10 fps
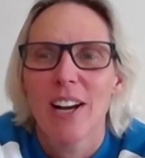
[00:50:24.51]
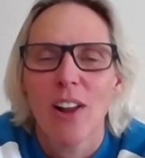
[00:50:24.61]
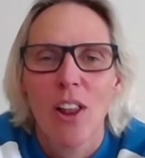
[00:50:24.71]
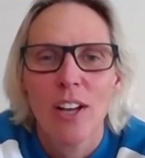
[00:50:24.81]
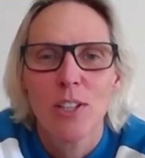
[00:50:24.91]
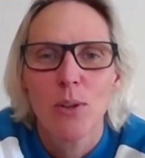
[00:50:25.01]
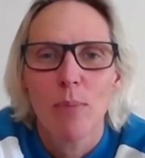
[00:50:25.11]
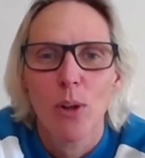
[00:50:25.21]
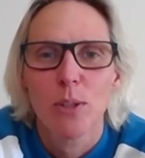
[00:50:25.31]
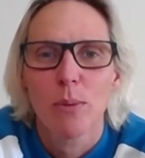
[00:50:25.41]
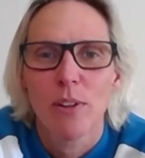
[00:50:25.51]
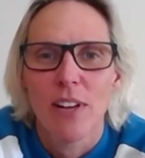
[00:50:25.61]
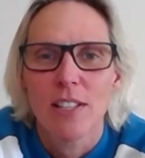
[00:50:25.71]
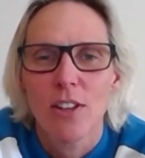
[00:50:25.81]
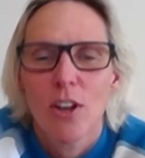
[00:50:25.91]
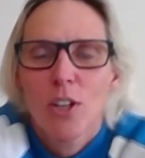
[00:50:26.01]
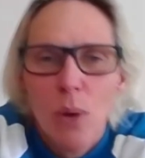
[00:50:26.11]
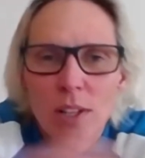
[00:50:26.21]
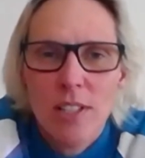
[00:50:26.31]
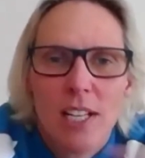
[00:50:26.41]
I like doing multiple events, though, because
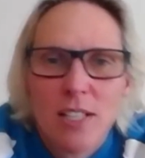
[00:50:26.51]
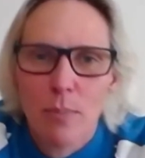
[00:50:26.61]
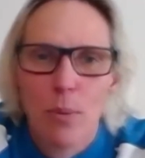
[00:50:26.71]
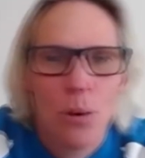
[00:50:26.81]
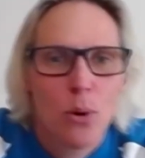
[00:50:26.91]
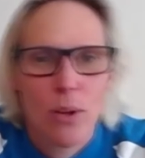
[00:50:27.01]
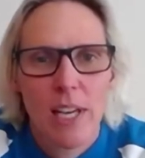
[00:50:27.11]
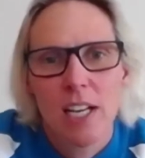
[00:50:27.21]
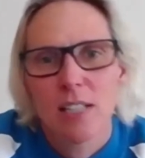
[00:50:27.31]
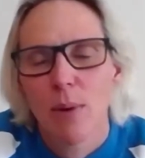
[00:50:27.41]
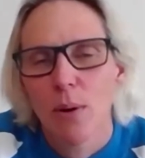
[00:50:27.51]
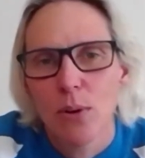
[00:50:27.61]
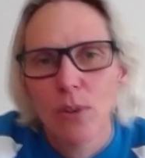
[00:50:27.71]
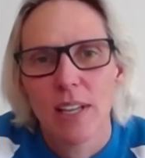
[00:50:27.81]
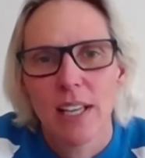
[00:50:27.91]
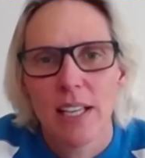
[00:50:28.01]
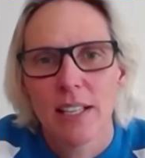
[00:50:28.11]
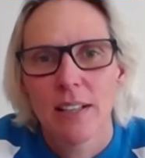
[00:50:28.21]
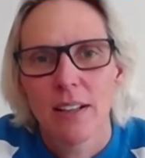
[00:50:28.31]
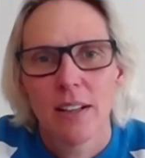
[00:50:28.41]
once I get to the pool and get into my routine,